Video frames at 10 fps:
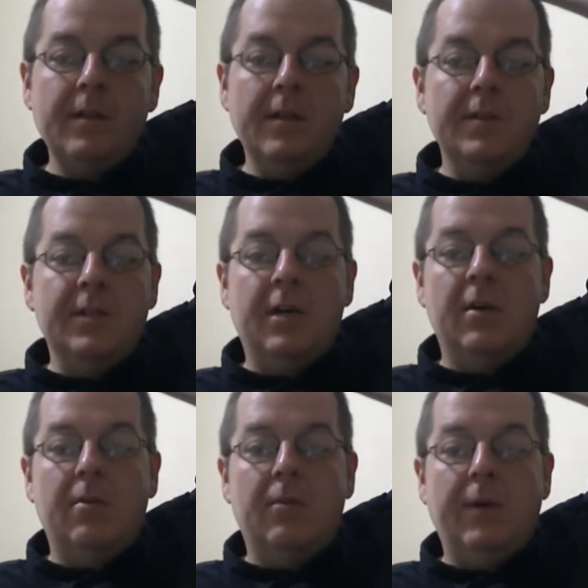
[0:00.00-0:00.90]

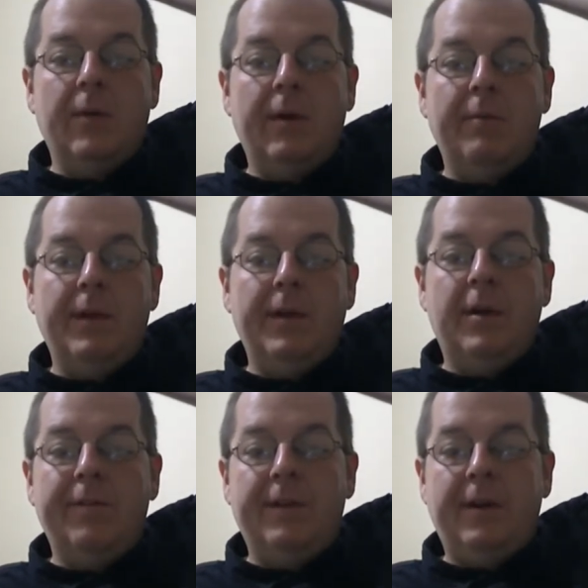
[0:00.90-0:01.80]
So we went mini
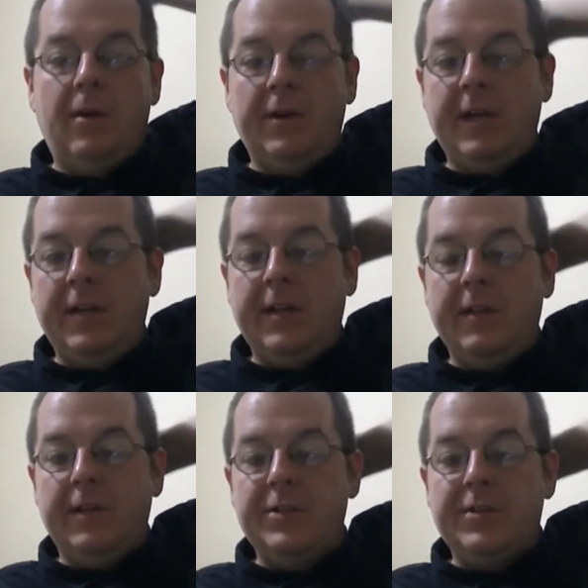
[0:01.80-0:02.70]
golf, then the arcade,
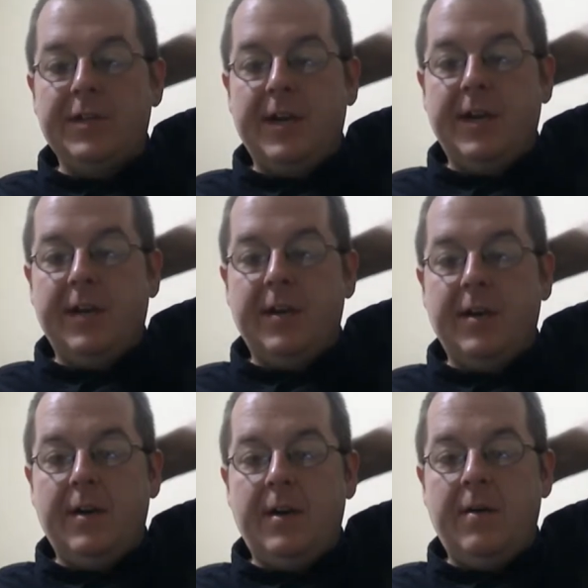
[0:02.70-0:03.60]
then laser tag.
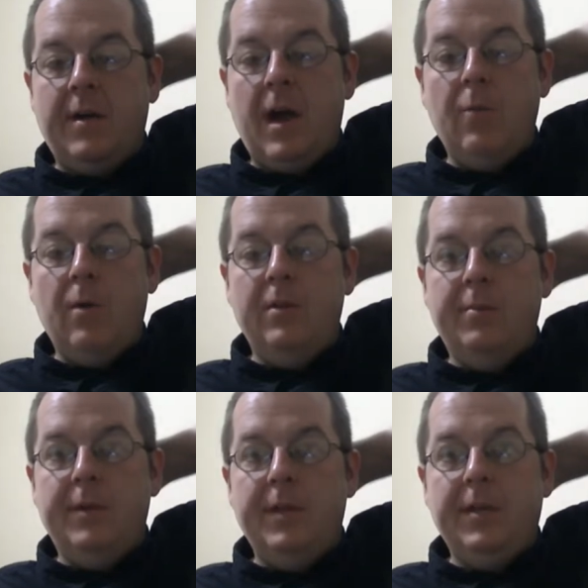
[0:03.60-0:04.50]
I won
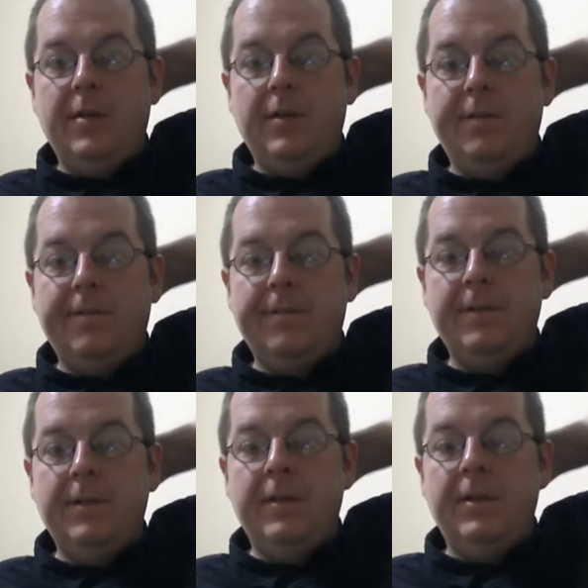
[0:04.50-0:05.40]
the mini golf,
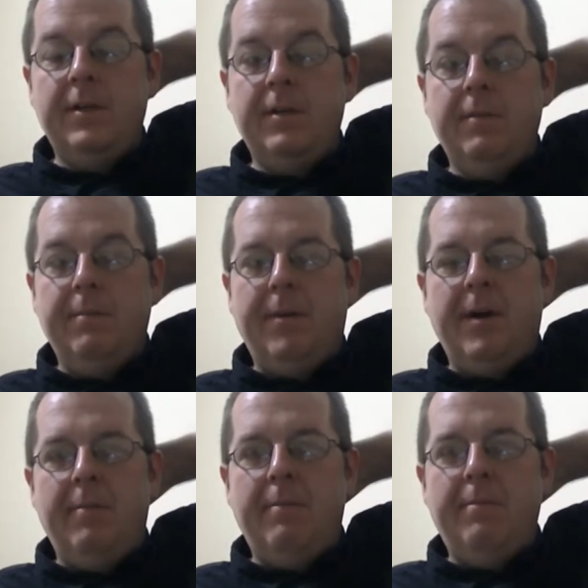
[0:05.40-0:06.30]

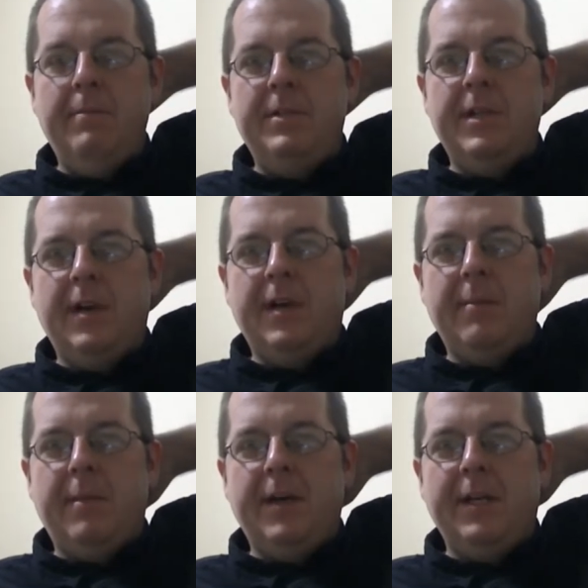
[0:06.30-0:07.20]
but Doug
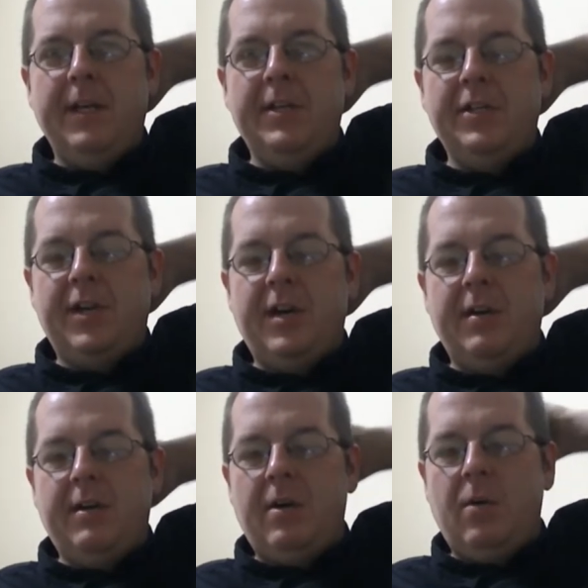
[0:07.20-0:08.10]
and Mike each
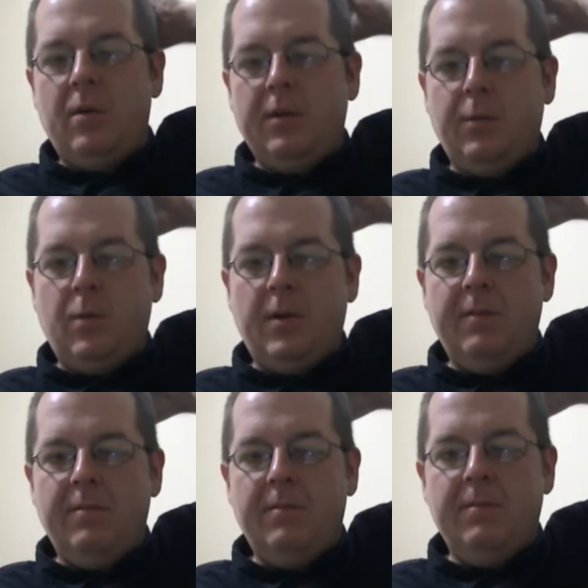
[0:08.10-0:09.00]
got a hole in
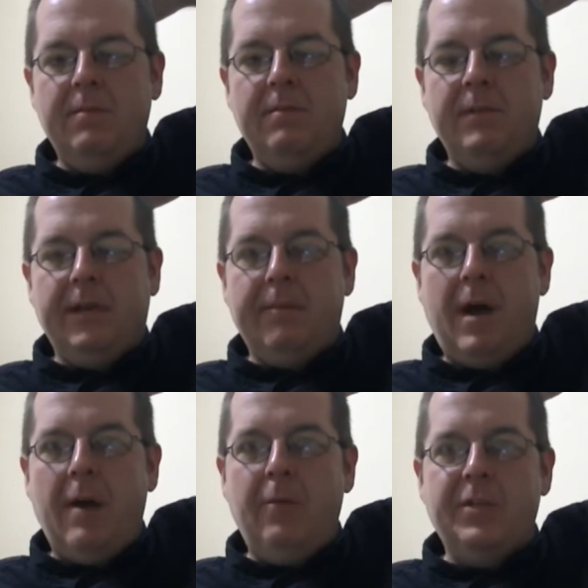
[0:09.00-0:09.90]
one.
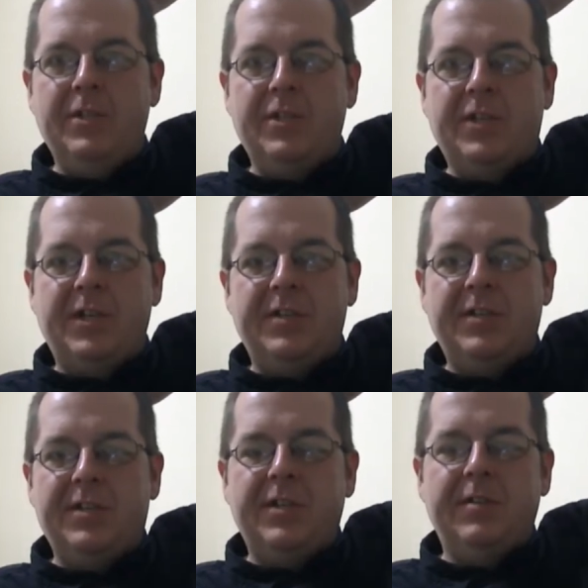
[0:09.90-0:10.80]
Like, I was just
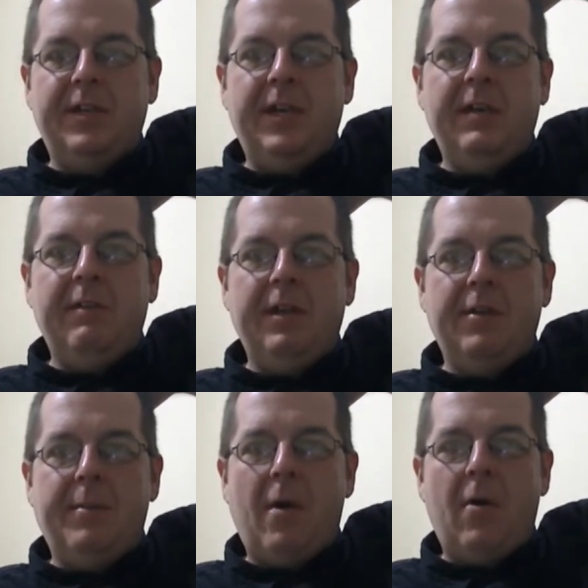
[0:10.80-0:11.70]
consistently
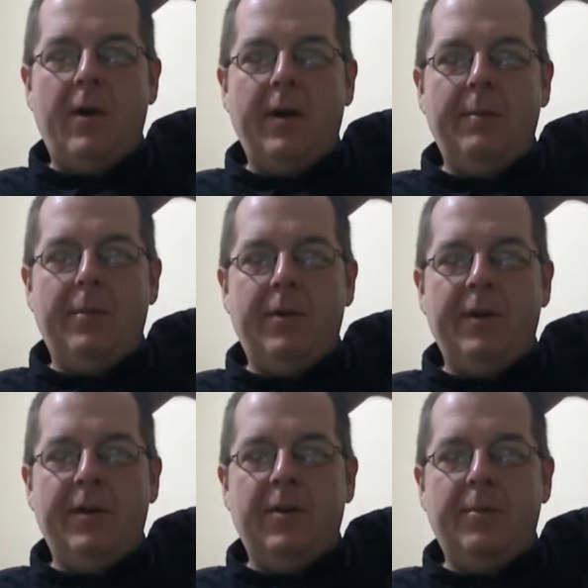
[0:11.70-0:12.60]
either parring,
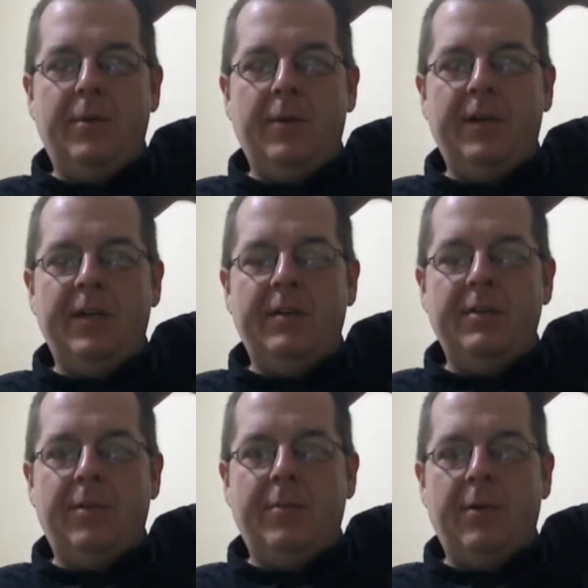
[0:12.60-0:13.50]
birdieing, or bogeying
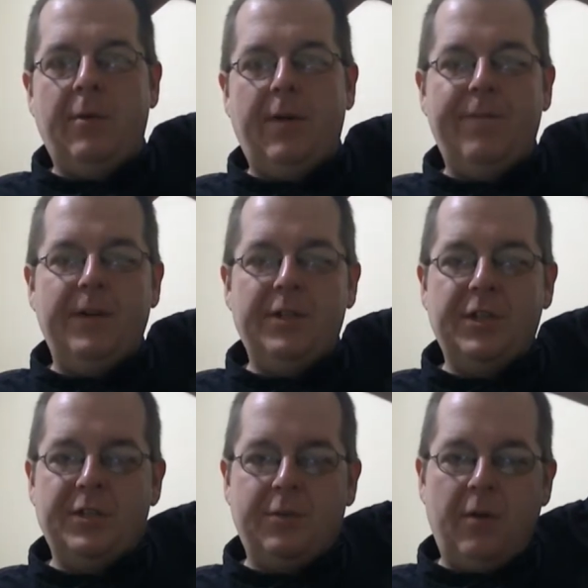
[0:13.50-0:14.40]
to a point where I finished
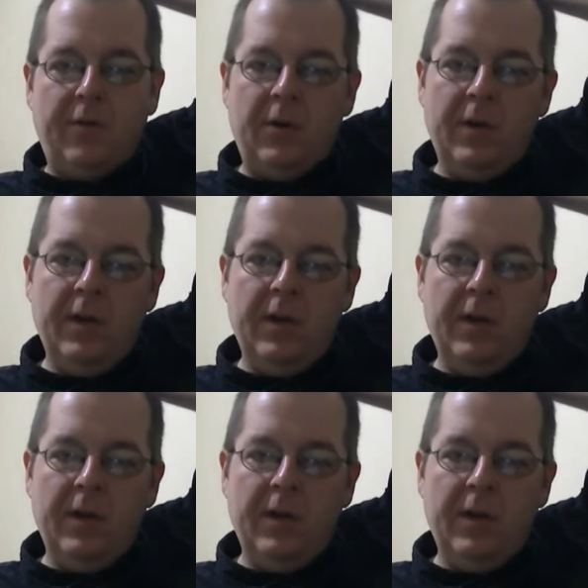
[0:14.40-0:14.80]
a 2 over.